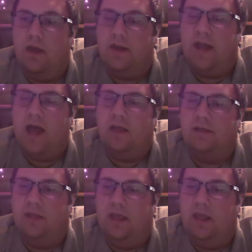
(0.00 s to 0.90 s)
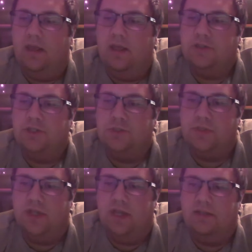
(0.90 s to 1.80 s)
Colin, issues with
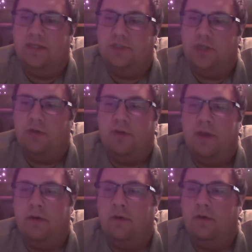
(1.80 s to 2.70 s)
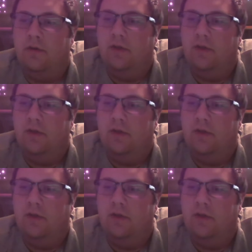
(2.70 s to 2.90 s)
an antique generator